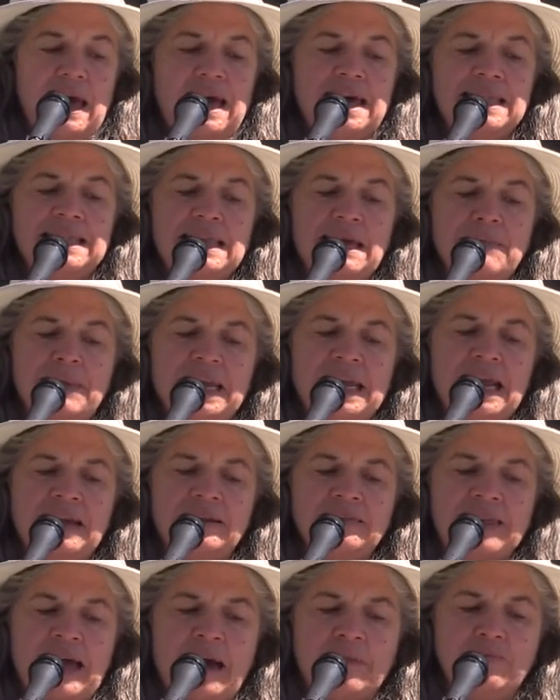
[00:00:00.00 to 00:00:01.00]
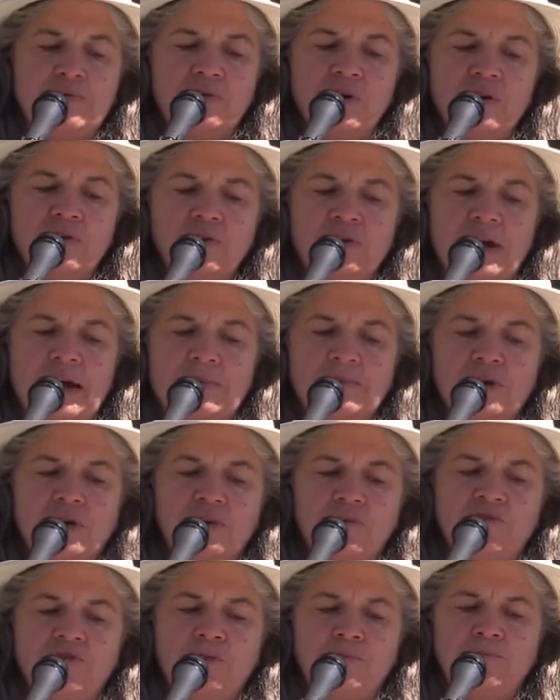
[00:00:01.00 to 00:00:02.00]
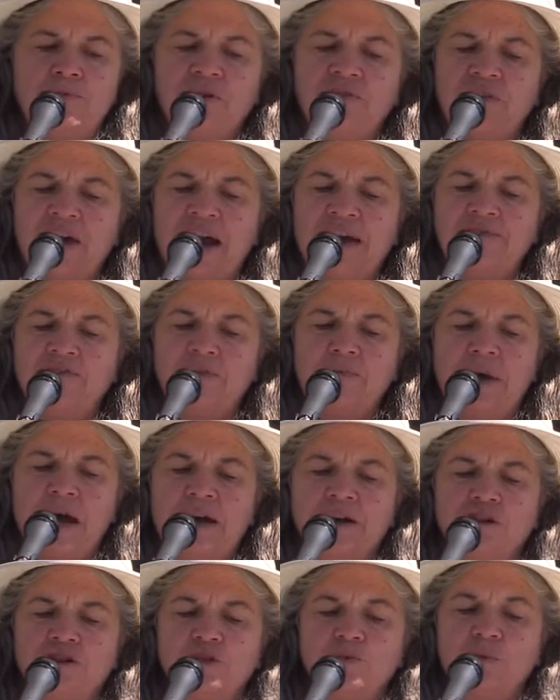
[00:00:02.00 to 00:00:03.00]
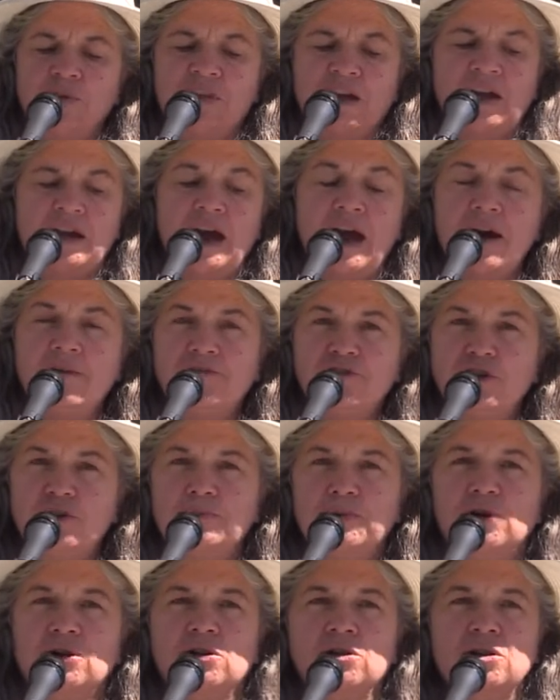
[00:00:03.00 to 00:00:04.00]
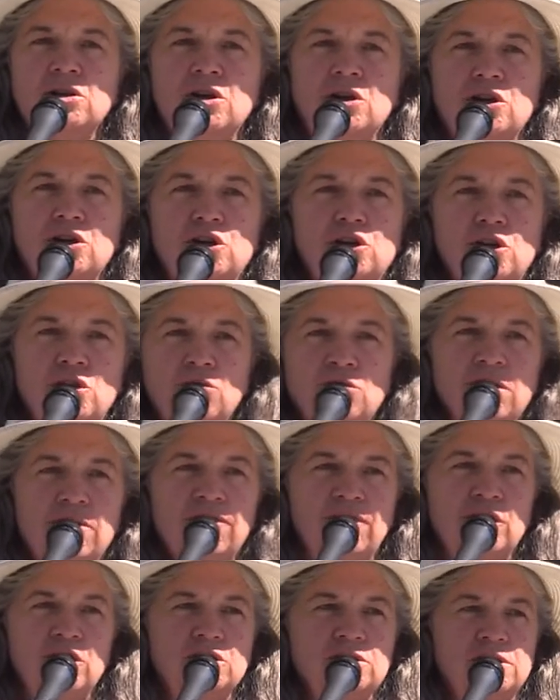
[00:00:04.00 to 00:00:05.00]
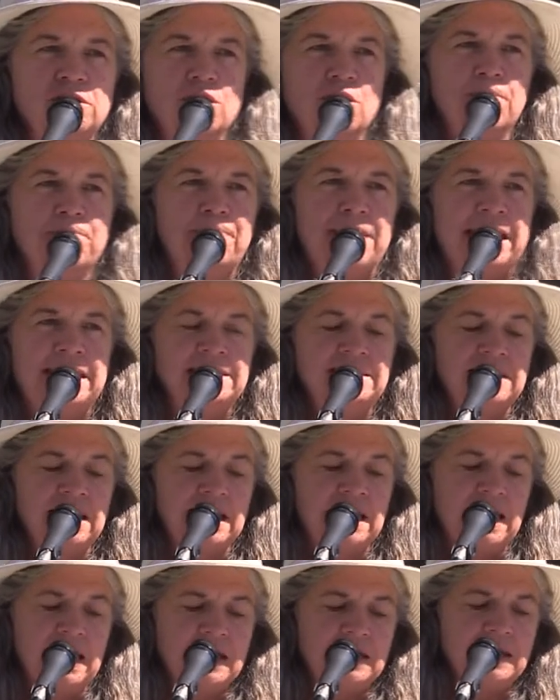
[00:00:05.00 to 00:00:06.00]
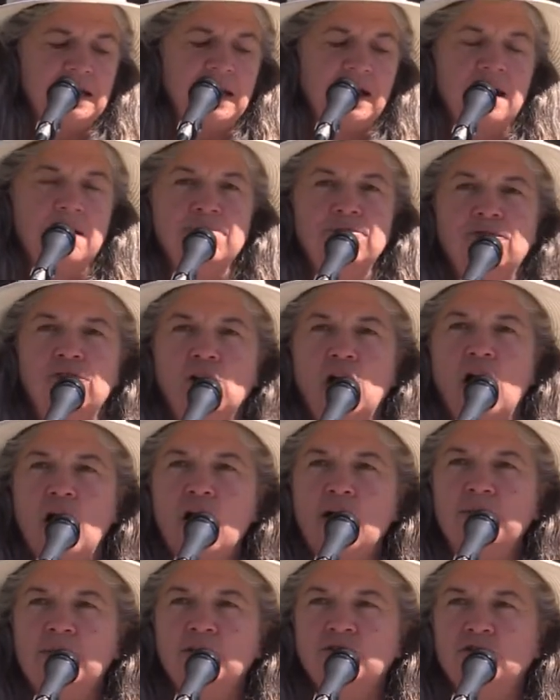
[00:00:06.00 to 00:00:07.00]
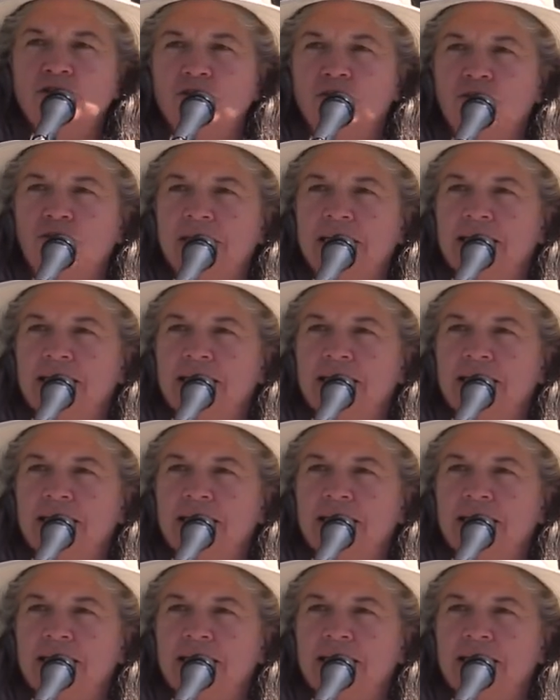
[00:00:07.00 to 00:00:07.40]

Eliminating that program could provide Vermonters with a comfortable, universal basic income for almost 30